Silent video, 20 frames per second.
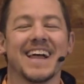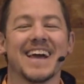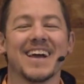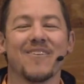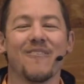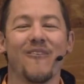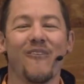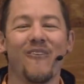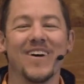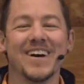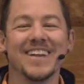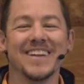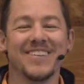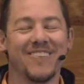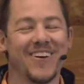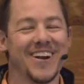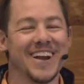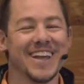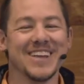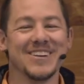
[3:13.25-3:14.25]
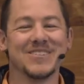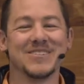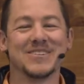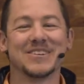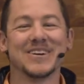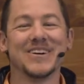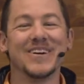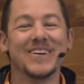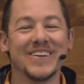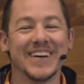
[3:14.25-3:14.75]
like what what are you
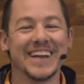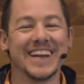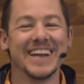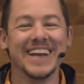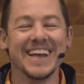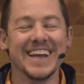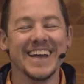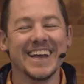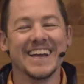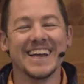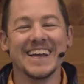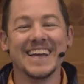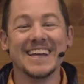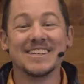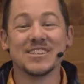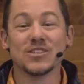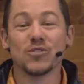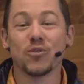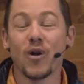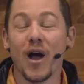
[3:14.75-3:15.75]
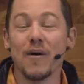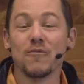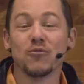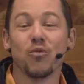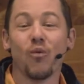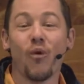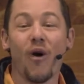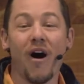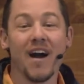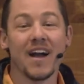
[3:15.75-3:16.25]
doing he just comes
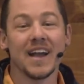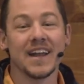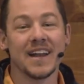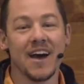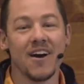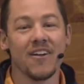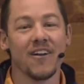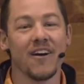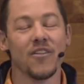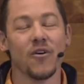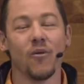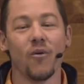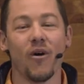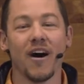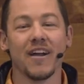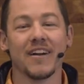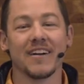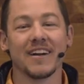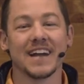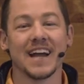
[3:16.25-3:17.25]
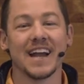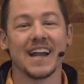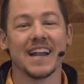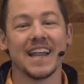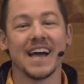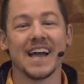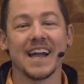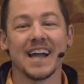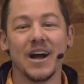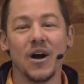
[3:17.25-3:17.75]
walking out on the water kind of
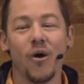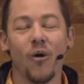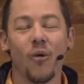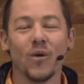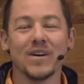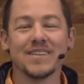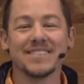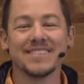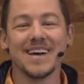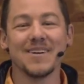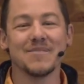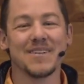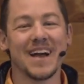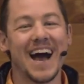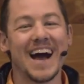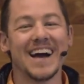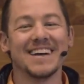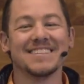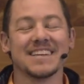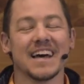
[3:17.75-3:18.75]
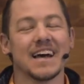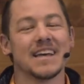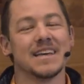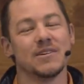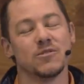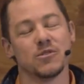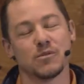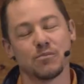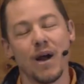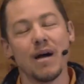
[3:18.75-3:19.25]
like what's up guys uh,
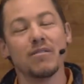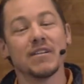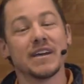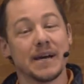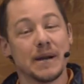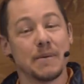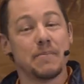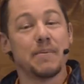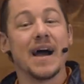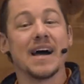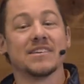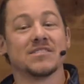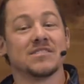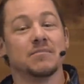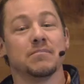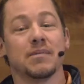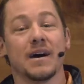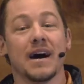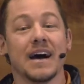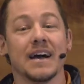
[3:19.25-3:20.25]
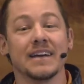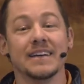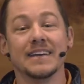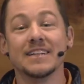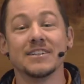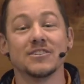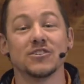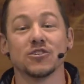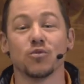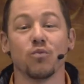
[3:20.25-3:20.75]
he was probably going to pass them by
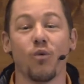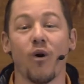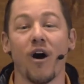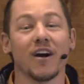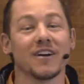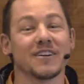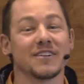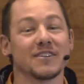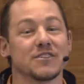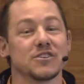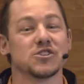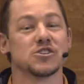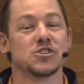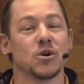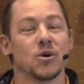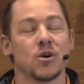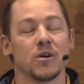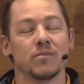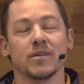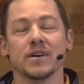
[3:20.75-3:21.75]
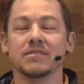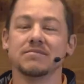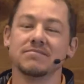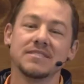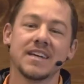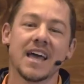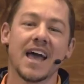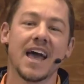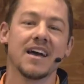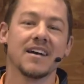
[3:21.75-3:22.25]
he'd have just walked to the shore but
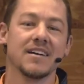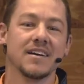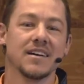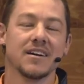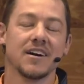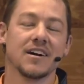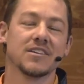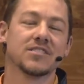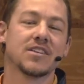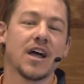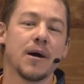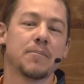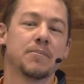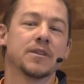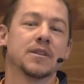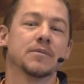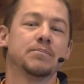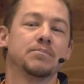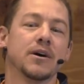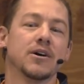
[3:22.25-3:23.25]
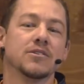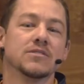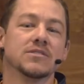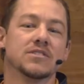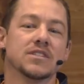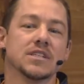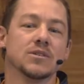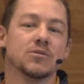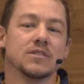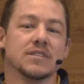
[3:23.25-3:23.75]
yeah i'll stop at the boat and
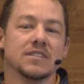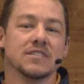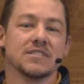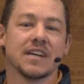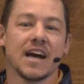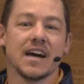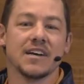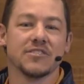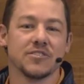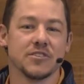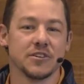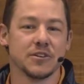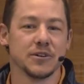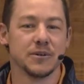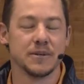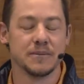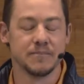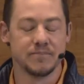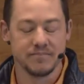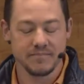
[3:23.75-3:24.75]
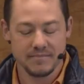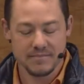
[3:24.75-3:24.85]
see what these guys are doing